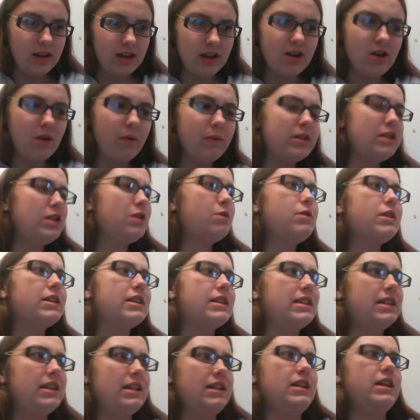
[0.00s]
when you were a
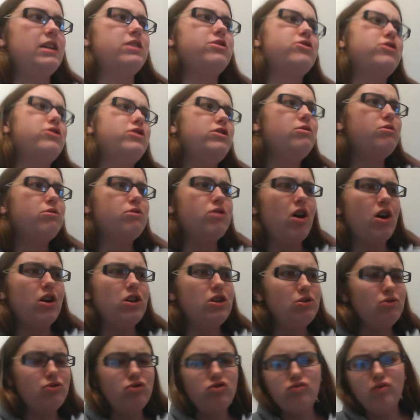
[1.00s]
teenager and you thought
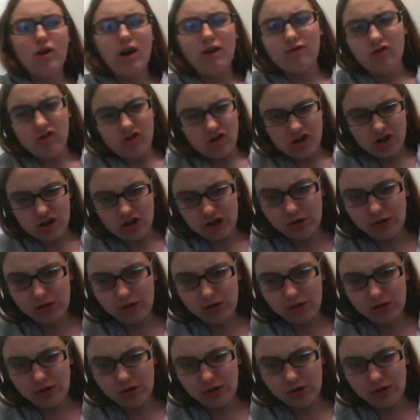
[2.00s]
you knew everything,